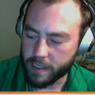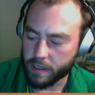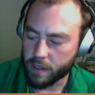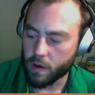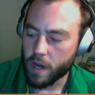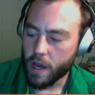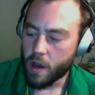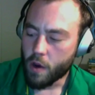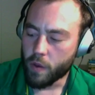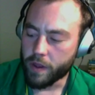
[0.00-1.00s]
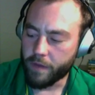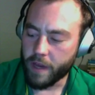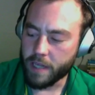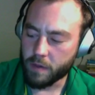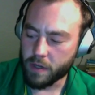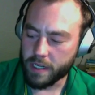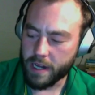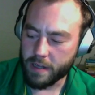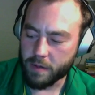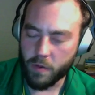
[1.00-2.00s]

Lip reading: So with Facebook's announcement,